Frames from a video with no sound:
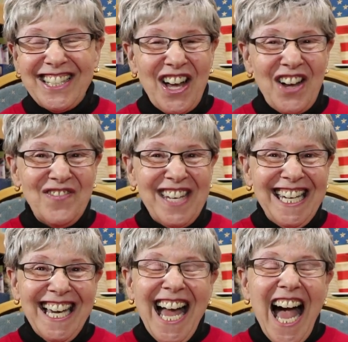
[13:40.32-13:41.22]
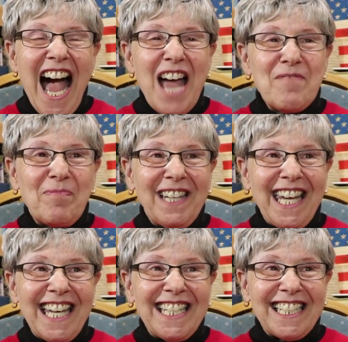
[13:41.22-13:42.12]
It's all me. I
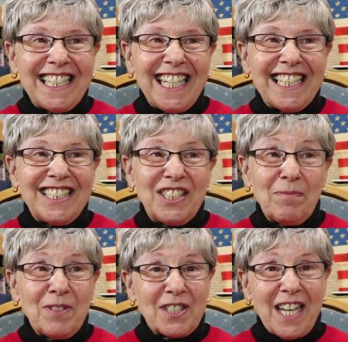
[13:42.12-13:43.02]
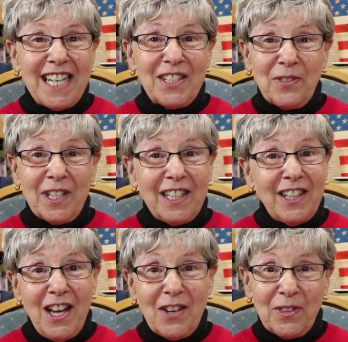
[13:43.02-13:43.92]
planned it, and Jim just kind of went
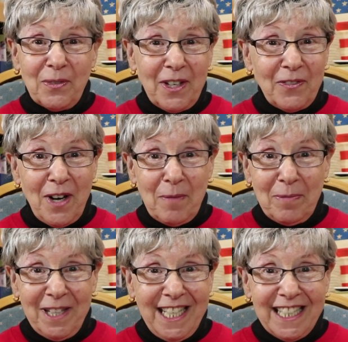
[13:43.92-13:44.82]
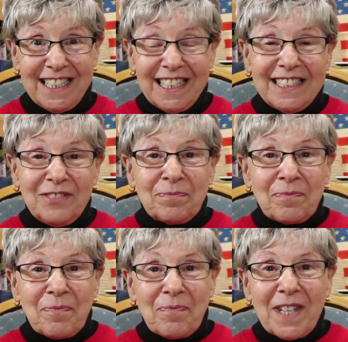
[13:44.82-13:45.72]
along with whatever I planned.
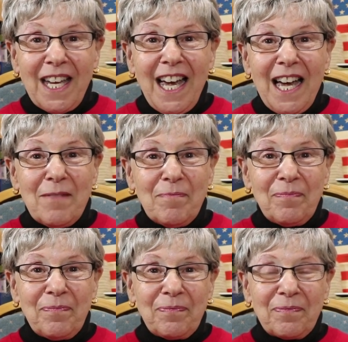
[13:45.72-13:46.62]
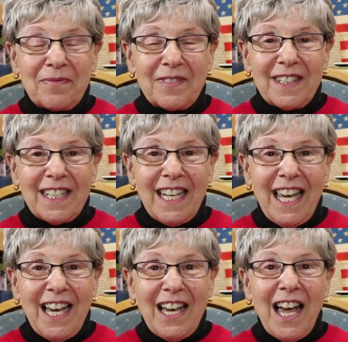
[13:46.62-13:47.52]
Um,
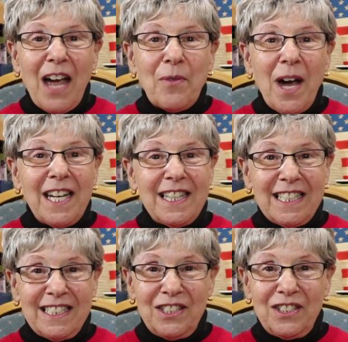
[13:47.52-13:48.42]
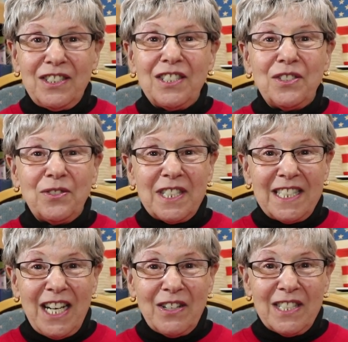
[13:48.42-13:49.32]
I wanted the, to do the
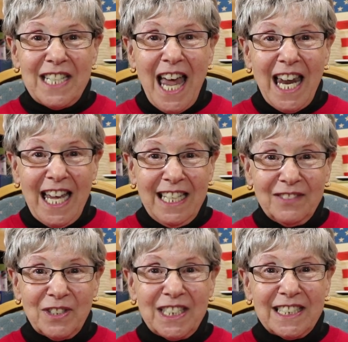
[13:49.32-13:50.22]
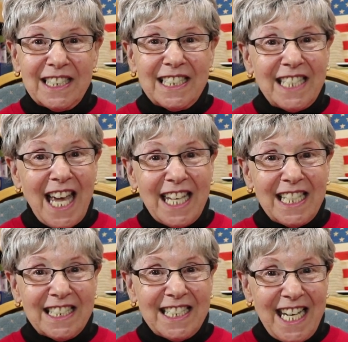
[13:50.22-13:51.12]
tarantella, which is an
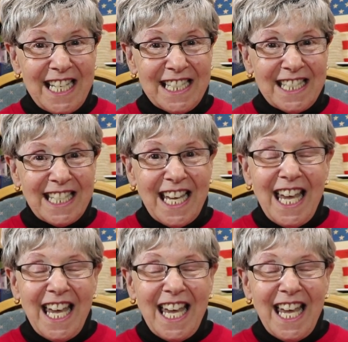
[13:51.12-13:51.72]
Italian dance